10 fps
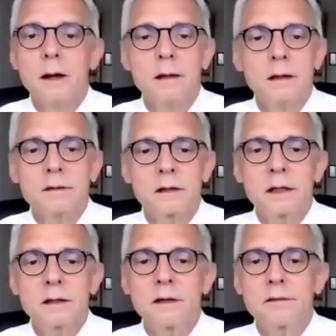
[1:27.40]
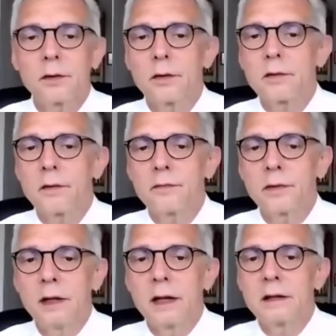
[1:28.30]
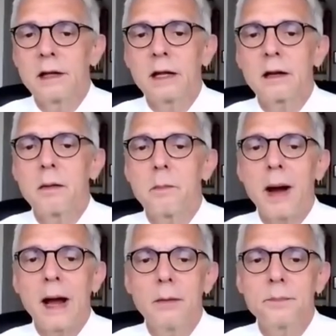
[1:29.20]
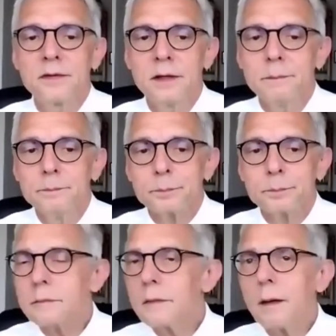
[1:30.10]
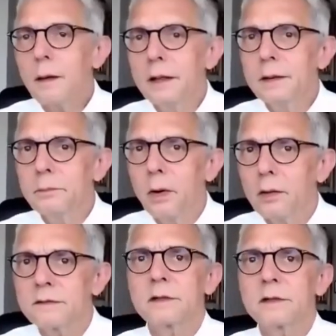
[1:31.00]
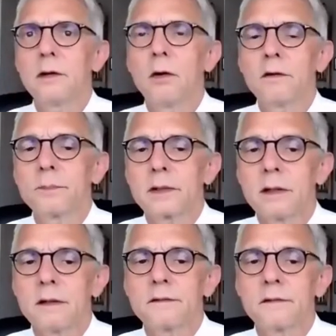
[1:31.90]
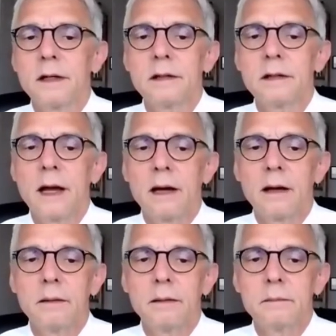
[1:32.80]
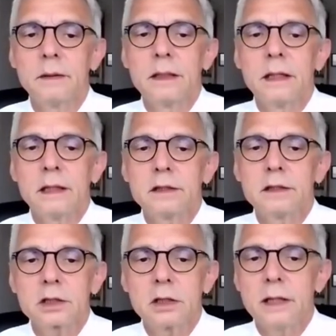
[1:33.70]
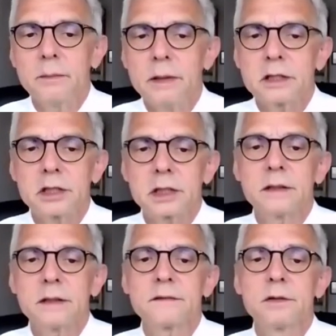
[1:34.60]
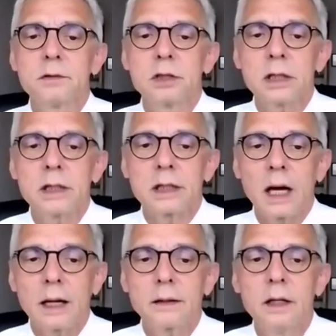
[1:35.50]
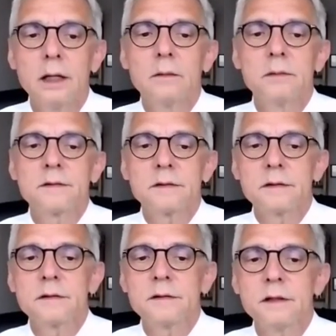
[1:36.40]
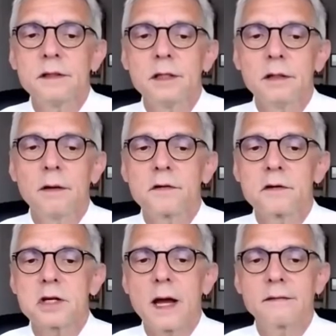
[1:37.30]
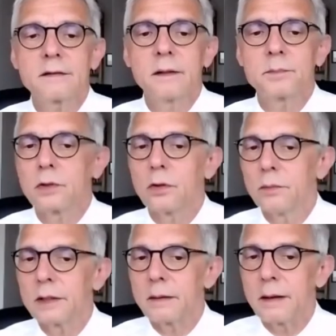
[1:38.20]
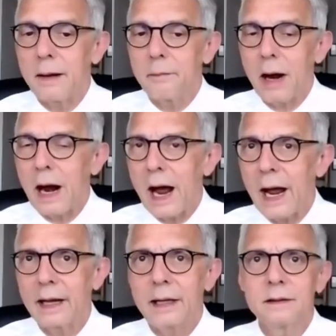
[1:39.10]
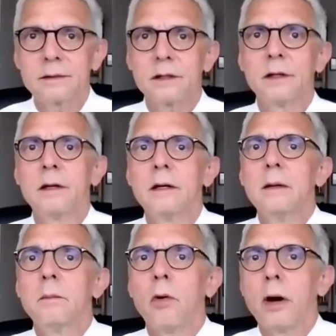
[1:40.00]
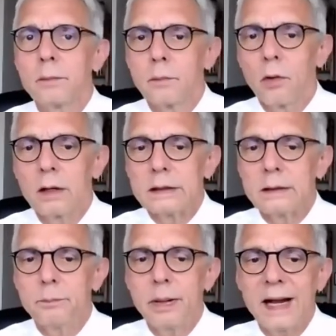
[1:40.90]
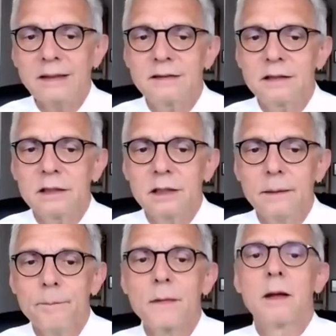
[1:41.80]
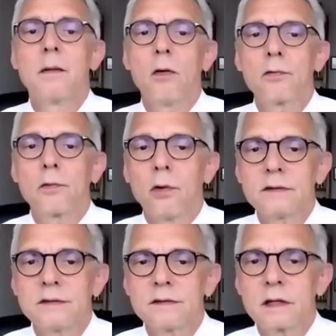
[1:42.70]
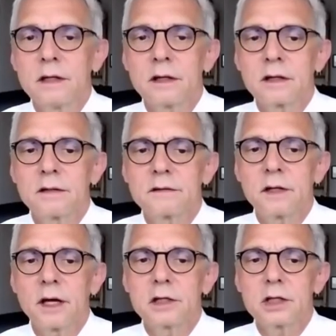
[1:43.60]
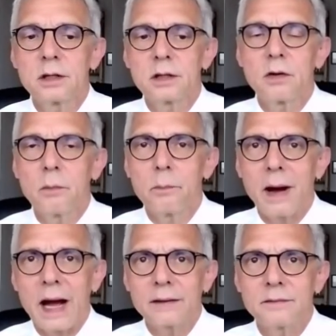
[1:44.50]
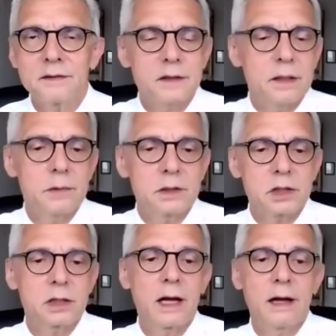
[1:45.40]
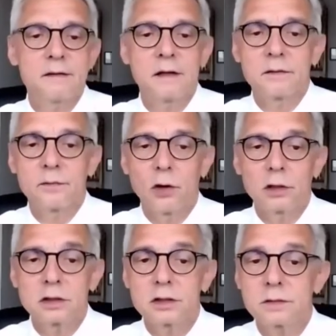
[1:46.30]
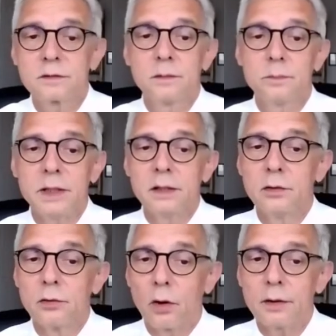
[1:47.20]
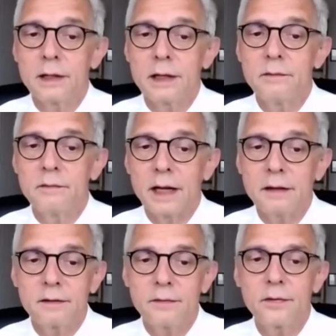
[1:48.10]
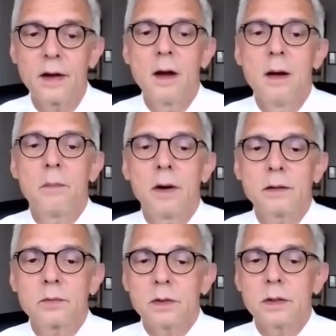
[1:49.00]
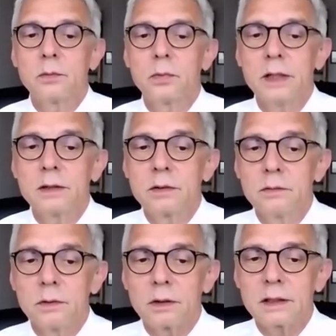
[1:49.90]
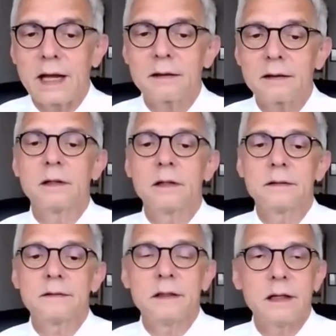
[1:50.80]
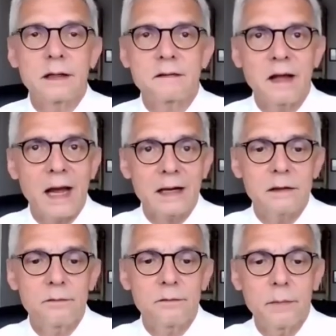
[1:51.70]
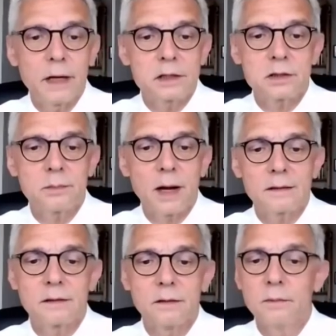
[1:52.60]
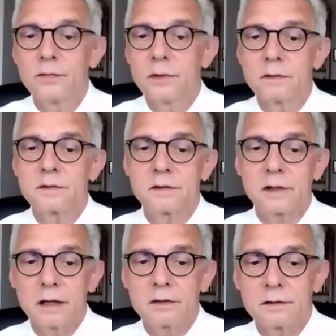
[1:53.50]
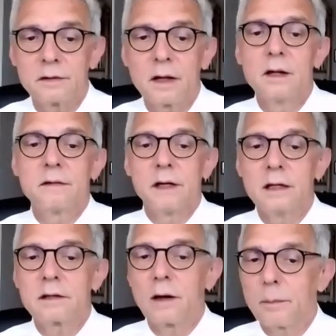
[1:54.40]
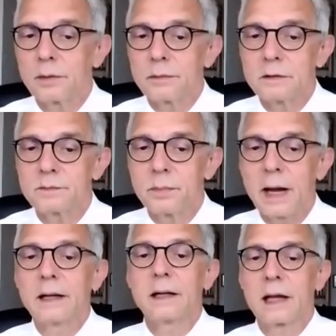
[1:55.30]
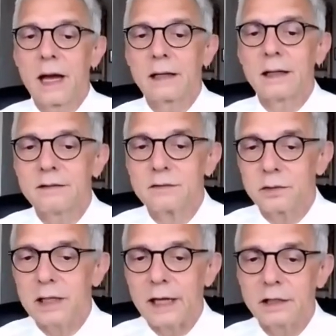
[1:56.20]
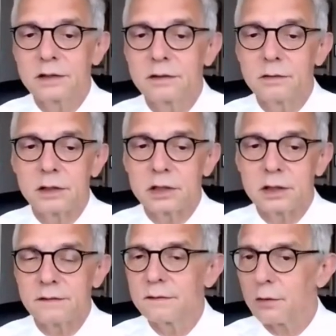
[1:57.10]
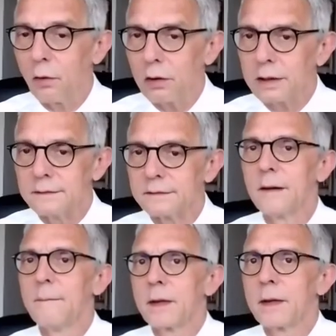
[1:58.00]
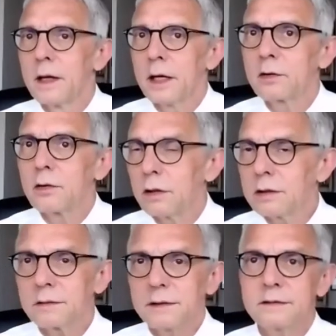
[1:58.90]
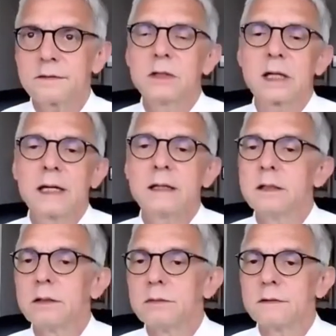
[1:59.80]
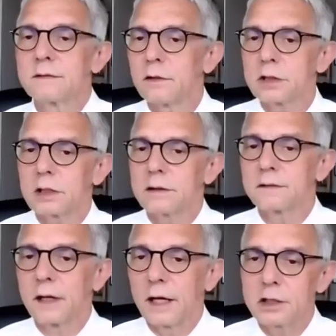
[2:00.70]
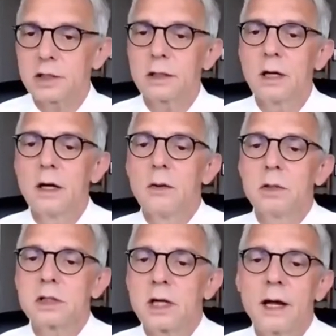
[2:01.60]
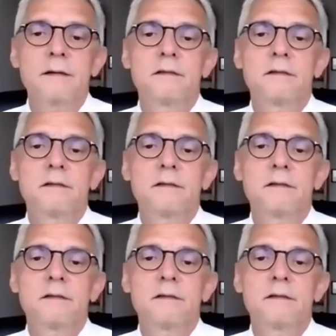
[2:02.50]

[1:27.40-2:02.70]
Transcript: uh, the kidney sonography, and taking a biopsy in most uh, hospitals, an uh, additional imaging is usually done within CT of the chest and abdomen and MRI and uh, more and more a uh, PET CT. Of course, this clinical staging combined with the imaging has the advantage to be non-invasive, but uh, we do not get uh, the exact information about the lymph node status, the interabdominal spread again, and the relation to adjacent organs. In contrast, we can do a surgical staging, which